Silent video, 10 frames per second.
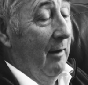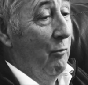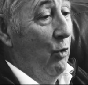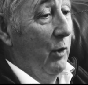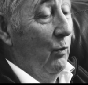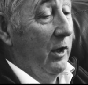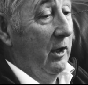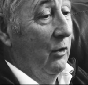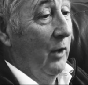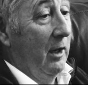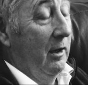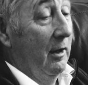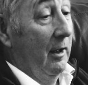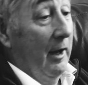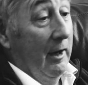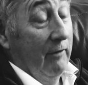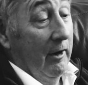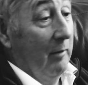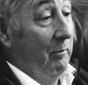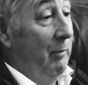moment when you go in, and if
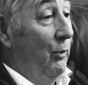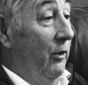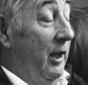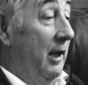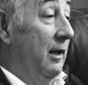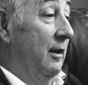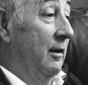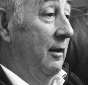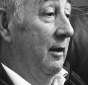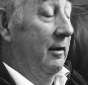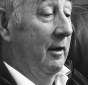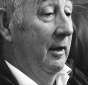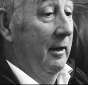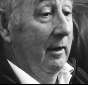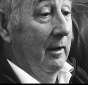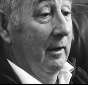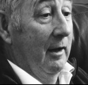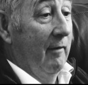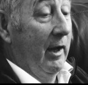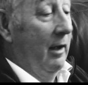there are people there and they're
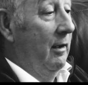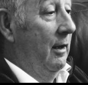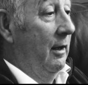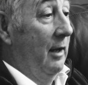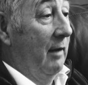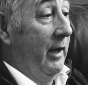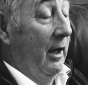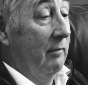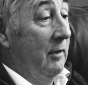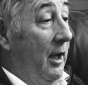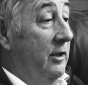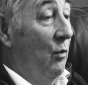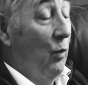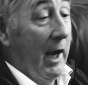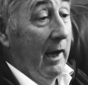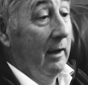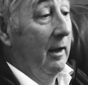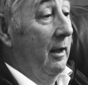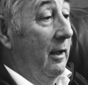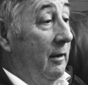having a glass of wine,
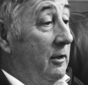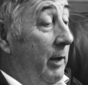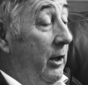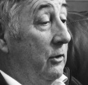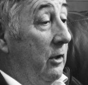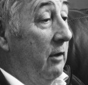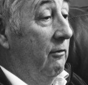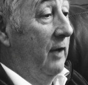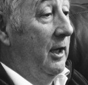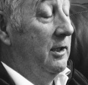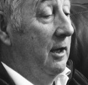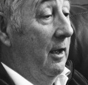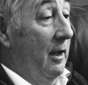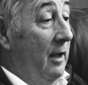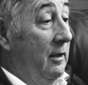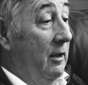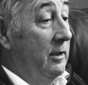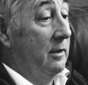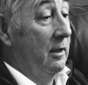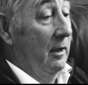smiles on their face,
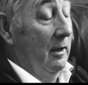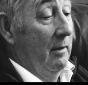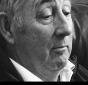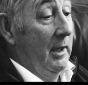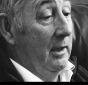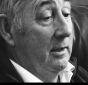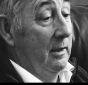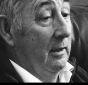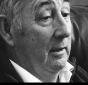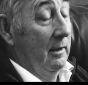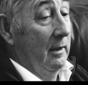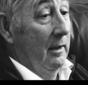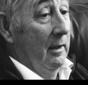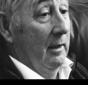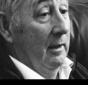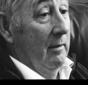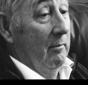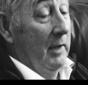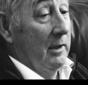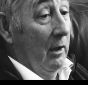it makes
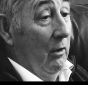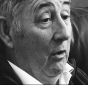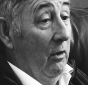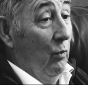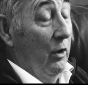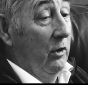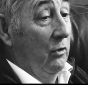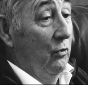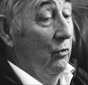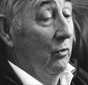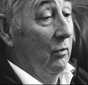a lot of what you do